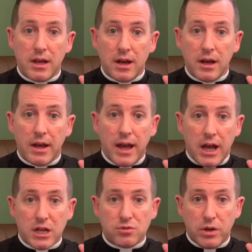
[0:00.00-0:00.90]

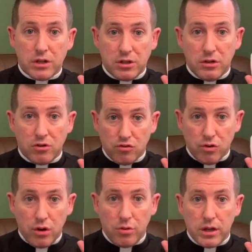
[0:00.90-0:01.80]
as we continue to
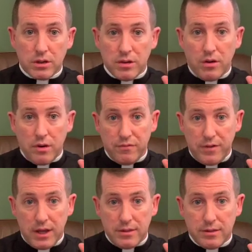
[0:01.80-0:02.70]
grow and live our
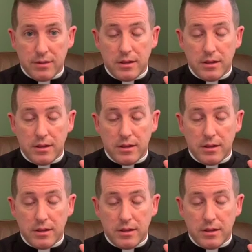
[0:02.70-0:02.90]
faith.